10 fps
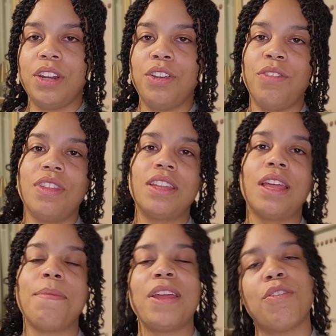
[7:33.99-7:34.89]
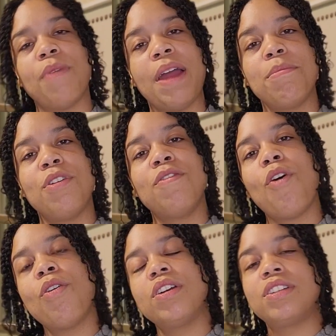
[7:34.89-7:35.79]
Do you think they made the right move
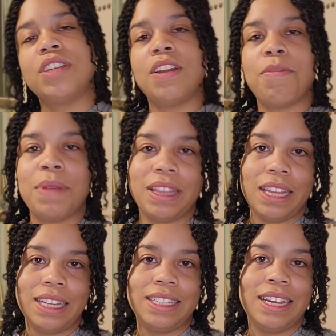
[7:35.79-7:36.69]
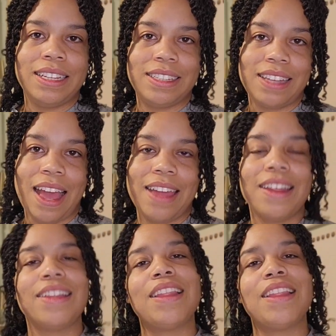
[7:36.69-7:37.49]
or should have been Lindsay instead?